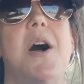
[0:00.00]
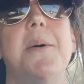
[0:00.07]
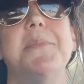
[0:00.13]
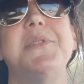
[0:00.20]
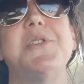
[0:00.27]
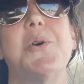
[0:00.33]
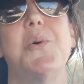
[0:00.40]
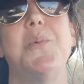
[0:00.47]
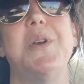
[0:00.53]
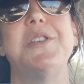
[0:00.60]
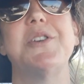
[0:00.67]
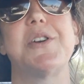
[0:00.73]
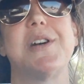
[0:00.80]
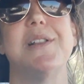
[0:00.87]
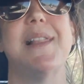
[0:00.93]
So we
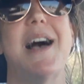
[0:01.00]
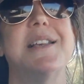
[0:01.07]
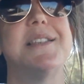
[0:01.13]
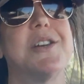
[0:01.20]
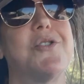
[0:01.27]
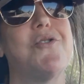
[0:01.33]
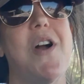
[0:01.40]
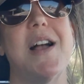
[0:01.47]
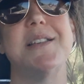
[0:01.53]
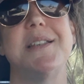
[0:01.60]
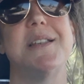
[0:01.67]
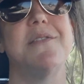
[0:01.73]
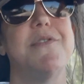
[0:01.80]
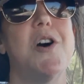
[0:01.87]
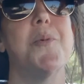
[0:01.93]
took a less
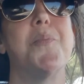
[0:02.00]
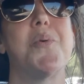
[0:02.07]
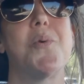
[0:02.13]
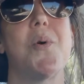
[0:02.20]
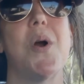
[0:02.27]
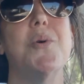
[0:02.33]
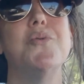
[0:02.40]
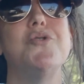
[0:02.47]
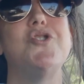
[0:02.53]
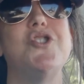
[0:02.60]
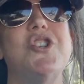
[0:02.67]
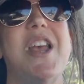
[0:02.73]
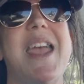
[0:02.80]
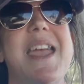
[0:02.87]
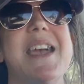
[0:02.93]
aggressive
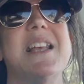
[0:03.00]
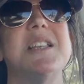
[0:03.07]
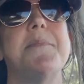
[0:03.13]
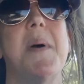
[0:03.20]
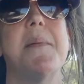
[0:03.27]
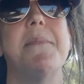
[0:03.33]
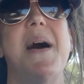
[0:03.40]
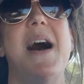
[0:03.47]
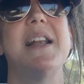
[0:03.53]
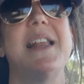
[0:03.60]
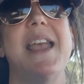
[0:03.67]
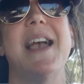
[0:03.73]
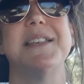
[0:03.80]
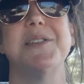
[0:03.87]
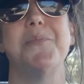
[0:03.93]
approach, and my
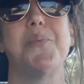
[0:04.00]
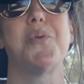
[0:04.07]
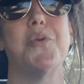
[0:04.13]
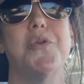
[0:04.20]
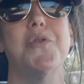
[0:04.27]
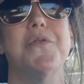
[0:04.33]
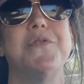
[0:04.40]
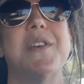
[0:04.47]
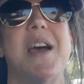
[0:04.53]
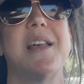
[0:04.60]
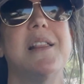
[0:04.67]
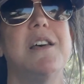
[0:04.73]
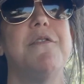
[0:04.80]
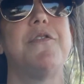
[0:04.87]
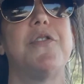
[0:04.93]
body has improved. I
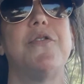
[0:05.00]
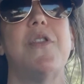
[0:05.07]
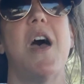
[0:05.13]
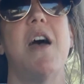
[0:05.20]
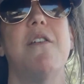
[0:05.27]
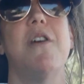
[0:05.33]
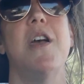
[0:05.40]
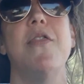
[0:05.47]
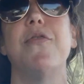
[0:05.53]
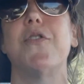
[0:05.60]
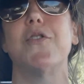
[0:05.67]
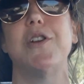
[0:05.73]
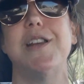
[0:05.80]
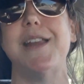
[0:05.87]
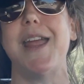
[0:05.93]
live in
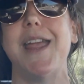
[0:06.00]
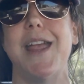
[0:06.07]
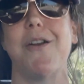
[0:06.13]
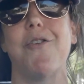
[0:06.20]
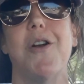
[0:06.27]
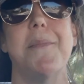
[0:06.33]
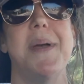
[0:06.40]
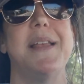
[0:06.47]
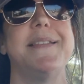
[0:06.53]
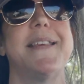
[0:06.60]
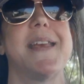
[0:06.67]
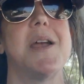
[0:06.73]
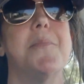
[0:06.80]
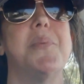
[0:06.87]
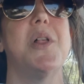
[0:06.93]
30-day increments.
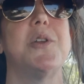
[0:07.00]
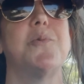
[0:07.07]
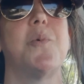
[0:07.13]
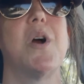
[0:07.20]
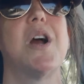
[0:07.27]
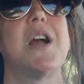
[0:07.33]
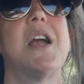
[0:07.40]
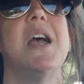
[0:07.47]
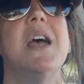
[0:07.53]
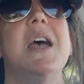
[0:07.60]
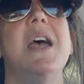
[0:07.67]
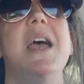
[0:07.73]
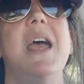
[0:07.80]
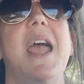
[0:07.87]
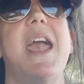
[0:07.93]
I get blood work
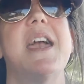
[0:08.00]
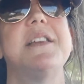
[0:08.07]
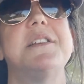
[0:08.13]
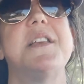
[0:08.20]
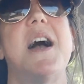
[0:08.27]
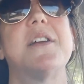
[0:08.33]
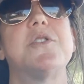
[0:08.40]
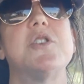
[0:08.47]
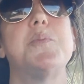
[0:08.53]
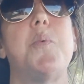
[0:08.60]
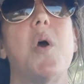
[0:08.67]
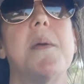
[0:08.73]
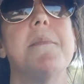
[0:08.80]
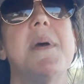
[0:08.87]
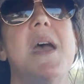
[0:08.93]
and a doctor's
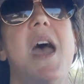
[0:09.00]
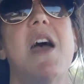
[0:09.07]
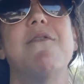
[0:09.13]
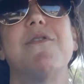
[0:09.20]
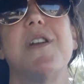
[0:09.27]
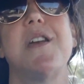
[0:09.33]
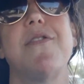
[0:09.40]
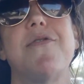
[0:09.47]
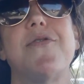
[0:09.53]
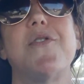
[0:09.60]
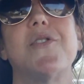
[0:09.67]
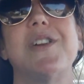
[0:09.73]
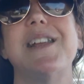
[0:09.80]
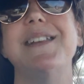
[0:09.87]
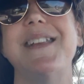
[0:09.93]
appointment every
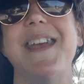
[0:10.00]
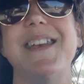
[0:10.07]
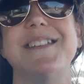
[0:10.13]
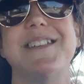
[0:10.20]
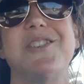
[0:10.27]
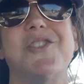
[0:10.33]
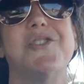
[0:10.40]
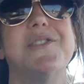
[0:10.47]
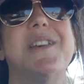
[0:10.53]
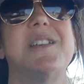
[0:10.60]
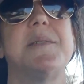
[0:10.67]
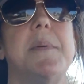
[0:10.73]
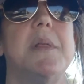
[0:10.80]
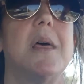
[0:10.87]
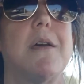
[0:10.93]
30 days. It turns out
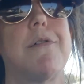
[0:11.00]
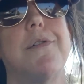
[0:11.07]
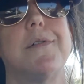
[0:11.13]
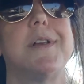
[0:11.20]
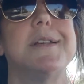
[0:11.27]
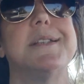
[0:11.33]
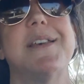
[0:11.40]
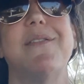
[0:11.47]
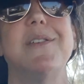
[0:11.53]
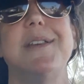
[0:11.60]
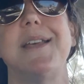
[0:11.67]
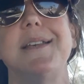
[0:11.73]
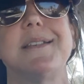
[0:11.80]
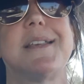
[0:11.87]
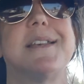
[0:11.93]
to be like 37
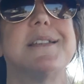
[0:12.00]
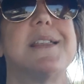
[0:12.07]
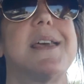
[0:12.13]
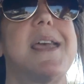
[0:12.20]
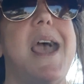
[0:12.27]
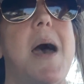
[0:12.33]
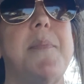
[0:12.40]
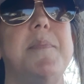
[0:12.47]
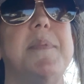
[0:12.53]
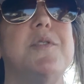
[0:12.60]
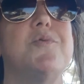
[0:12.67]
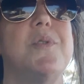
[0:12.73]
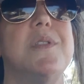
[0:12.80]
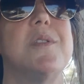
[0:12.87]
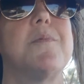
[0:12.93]
days because of the gap
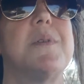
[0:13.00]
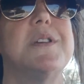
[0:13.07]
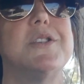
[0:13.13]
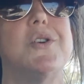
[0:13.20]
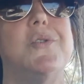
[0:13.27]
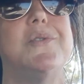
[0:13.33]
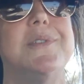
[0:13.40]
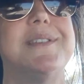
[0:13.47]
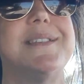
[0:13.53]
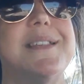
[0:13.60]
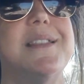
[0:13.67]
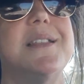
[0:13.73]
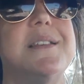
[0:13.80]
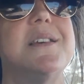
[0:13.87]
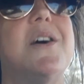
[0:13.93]
between the results
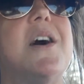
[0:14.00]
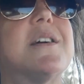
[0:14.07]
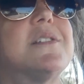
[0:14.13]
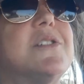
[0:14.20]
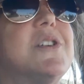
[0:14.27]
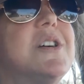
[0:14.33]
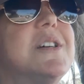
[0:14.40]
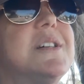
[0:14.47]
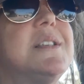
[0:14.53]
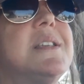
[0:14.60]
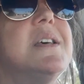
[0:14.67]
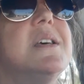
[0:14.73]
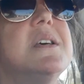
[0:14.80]
and the doctors.